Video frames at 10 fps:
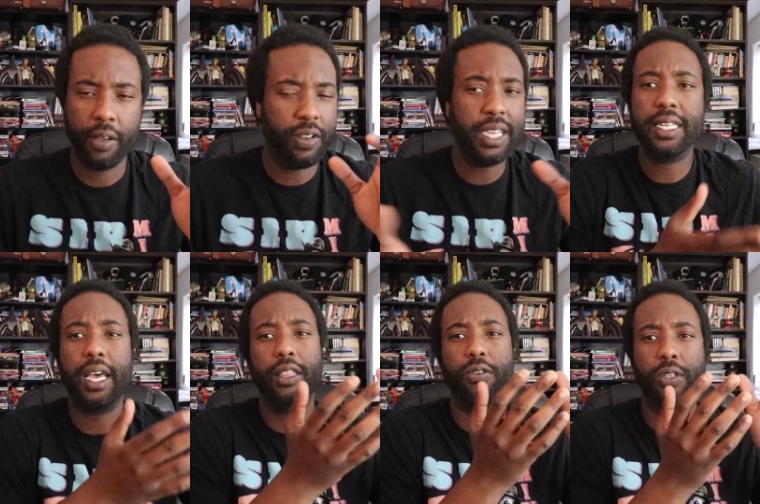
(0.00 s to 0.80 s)
if he's
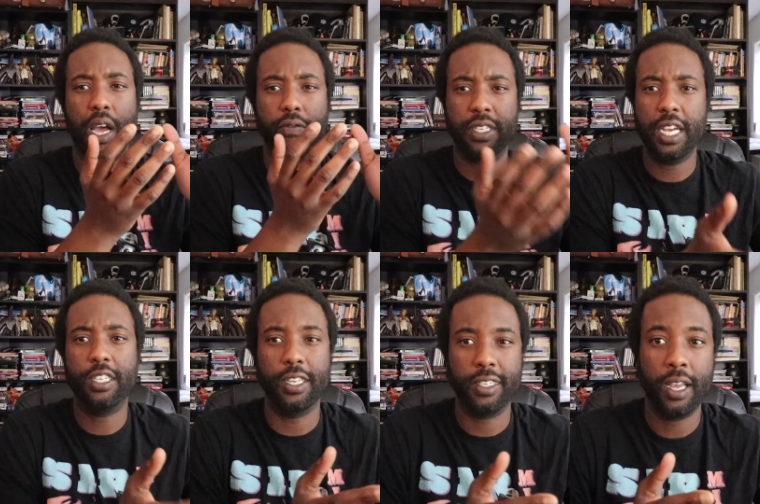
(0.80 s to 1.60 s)
not in those
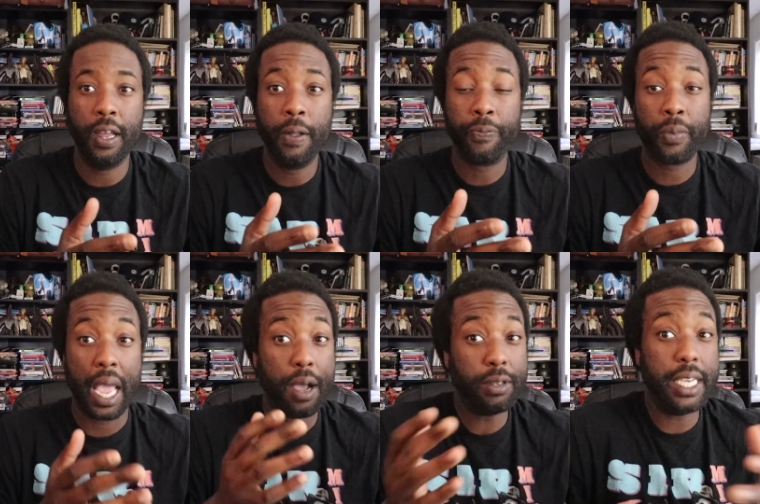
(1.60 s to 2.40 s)
conversations,
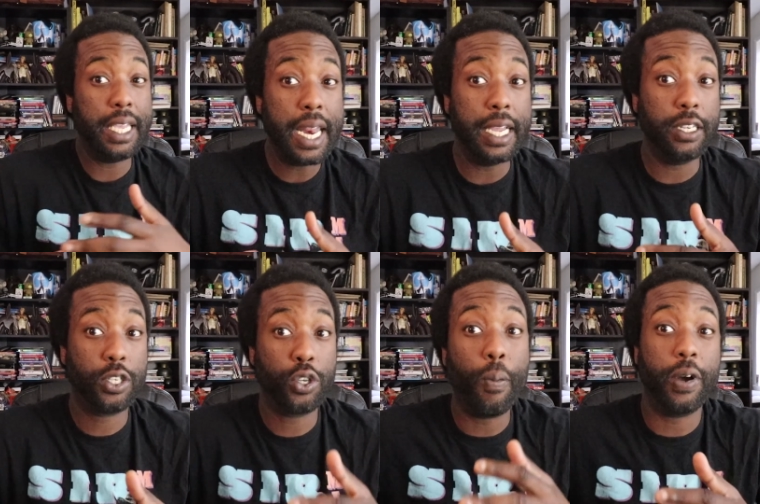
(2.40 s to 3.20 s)
how is he getting
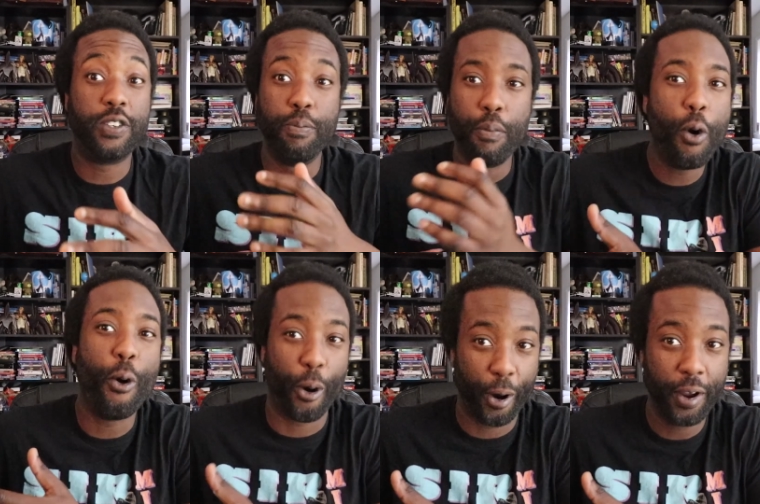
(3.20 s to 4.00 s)
so much
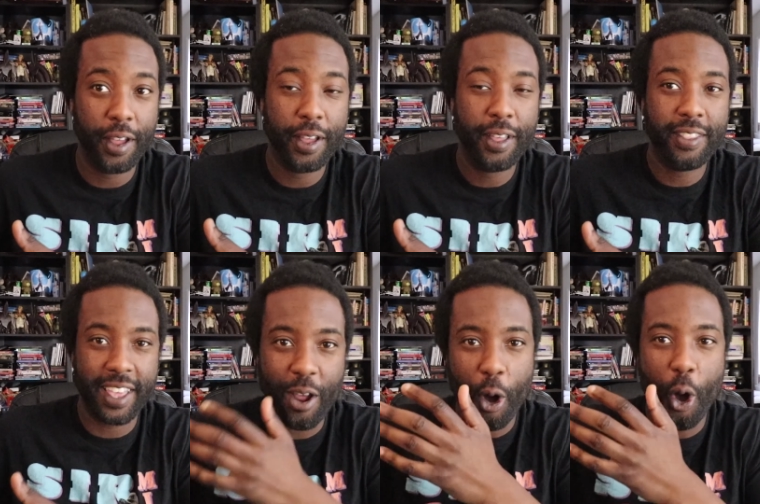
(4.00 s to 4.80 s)
more
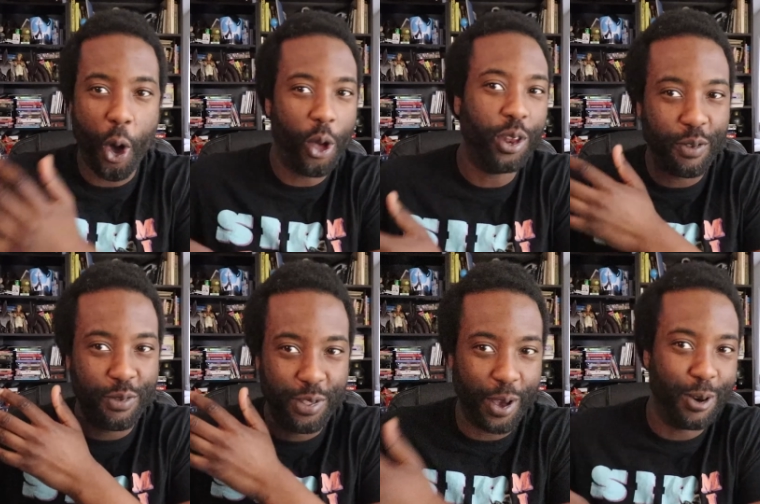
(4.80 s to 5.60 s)
than all
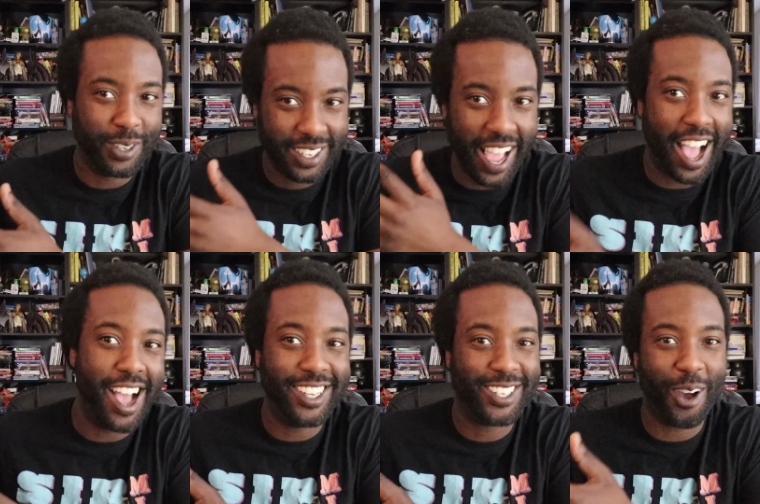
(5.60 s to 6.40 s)
of those
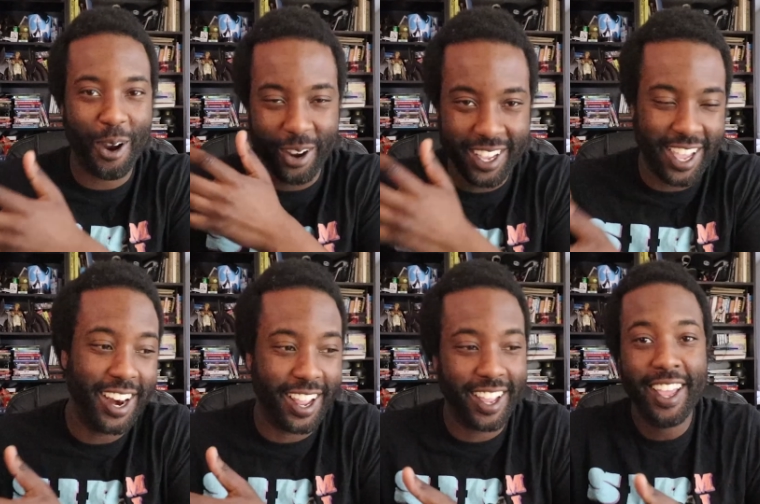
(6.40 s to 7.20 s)
guys are
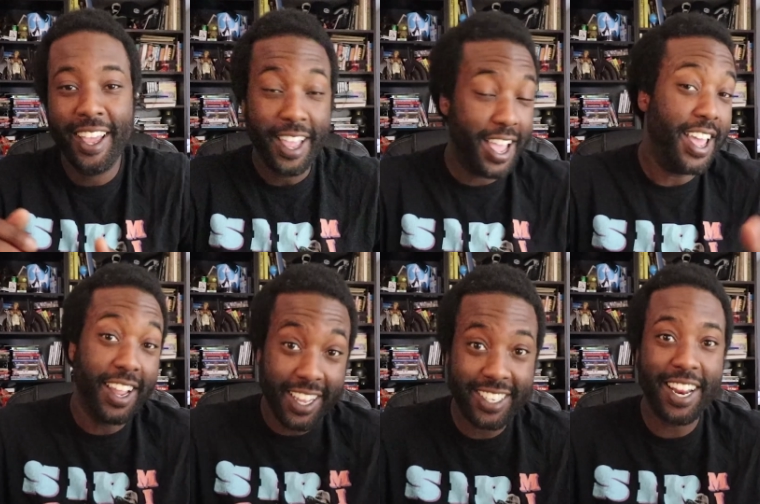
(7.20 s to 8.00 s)
getting? And I
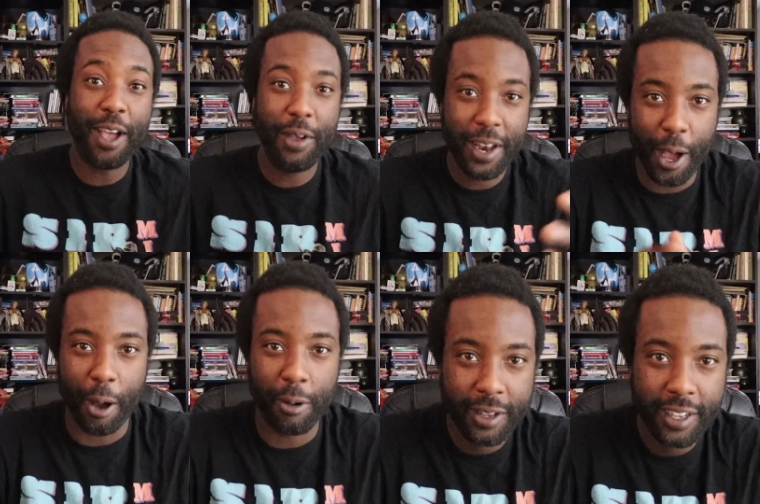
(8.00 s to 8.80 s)
guess now we
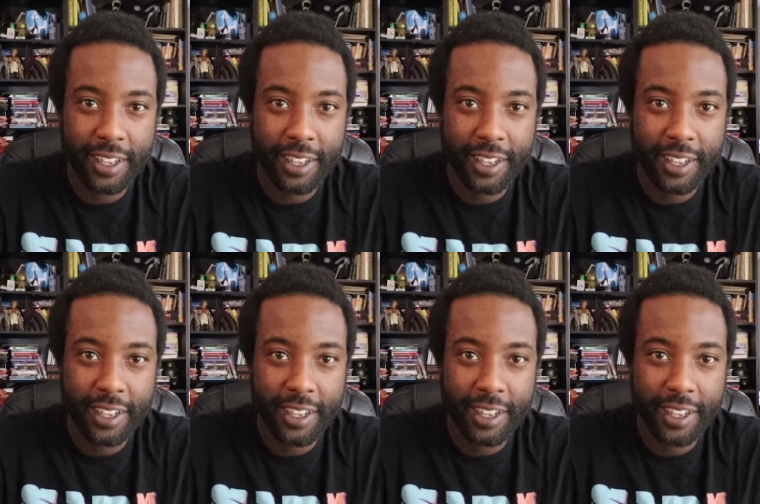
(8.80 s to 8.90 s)
know.